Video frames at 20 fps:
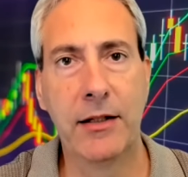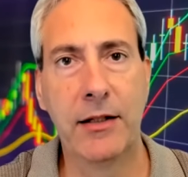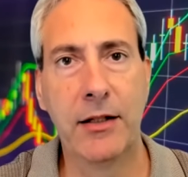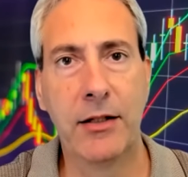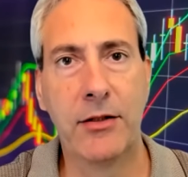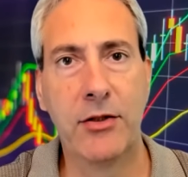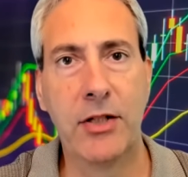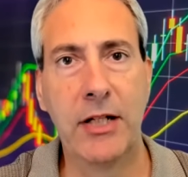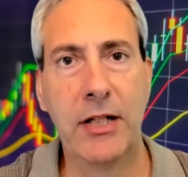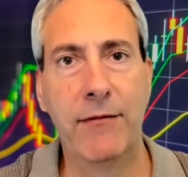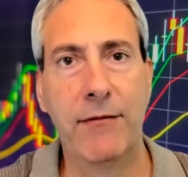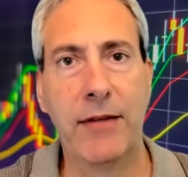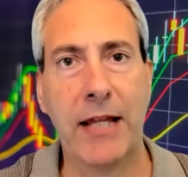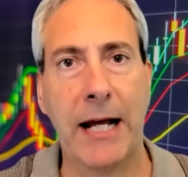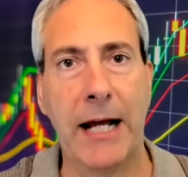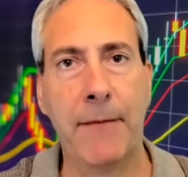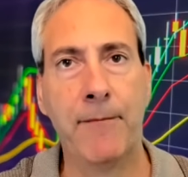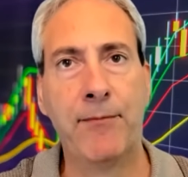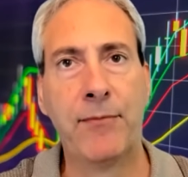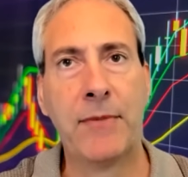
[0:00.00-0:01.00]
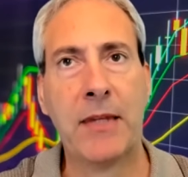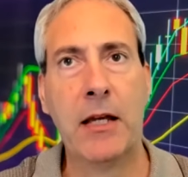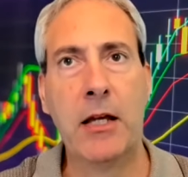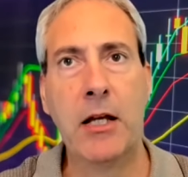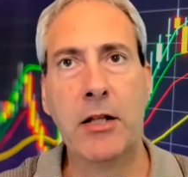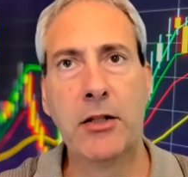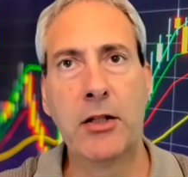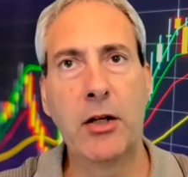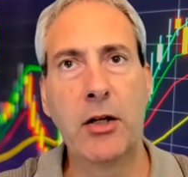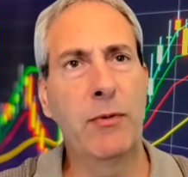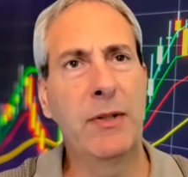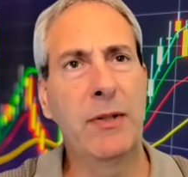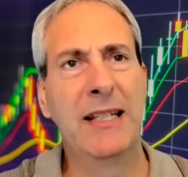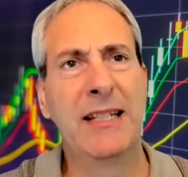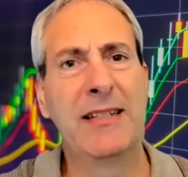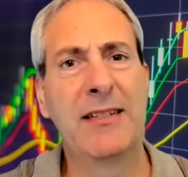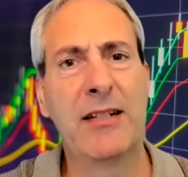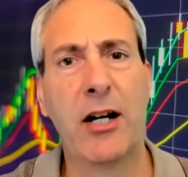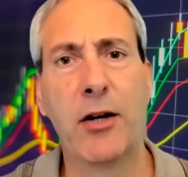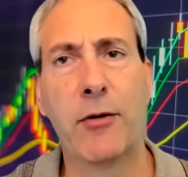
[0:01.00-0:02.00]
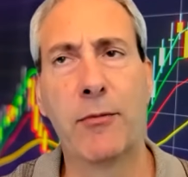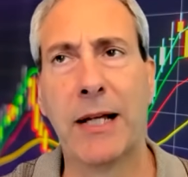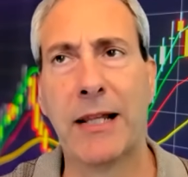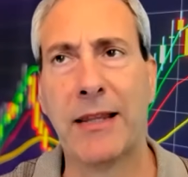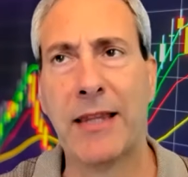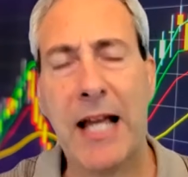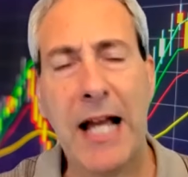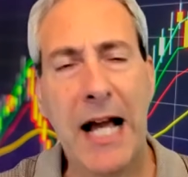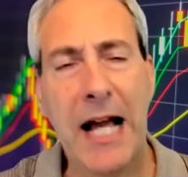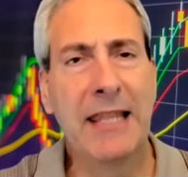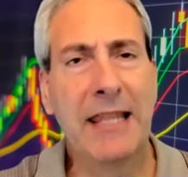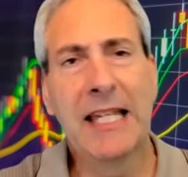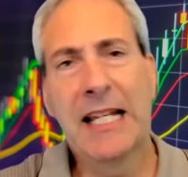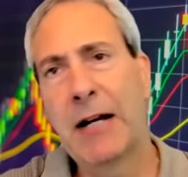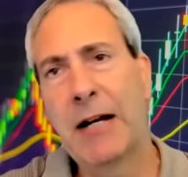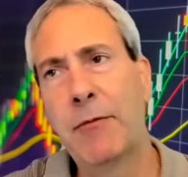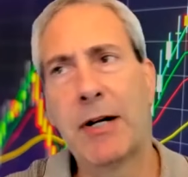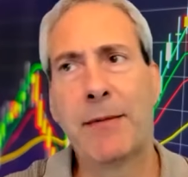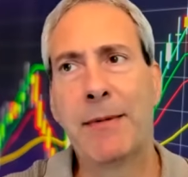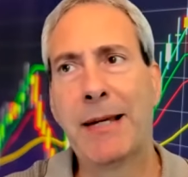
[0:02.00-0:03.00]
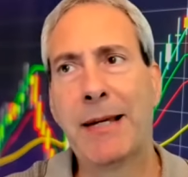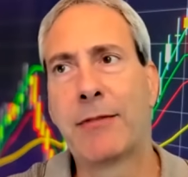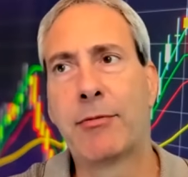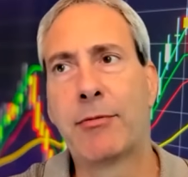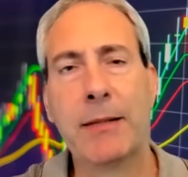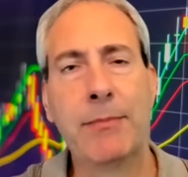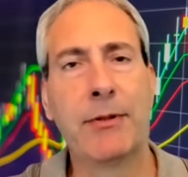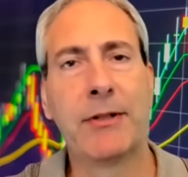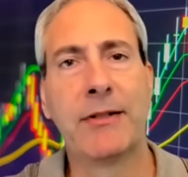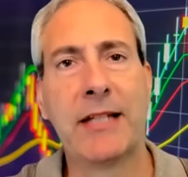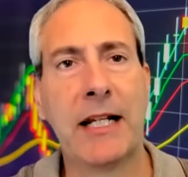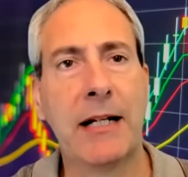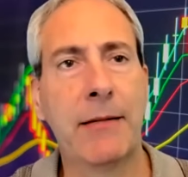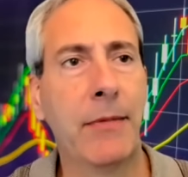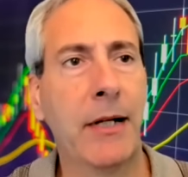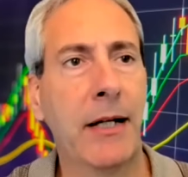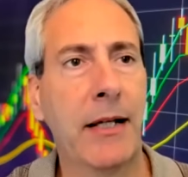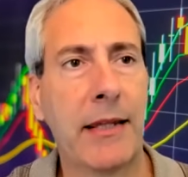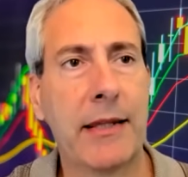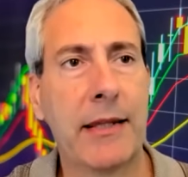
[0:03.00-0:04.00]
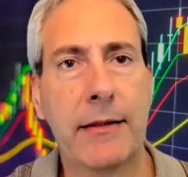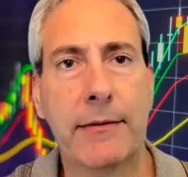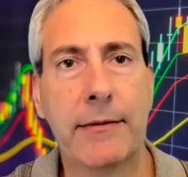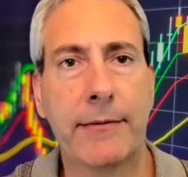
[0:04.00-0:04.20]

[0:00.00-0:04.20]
achieve that. Don't really start with, I think I want to make 3% a month.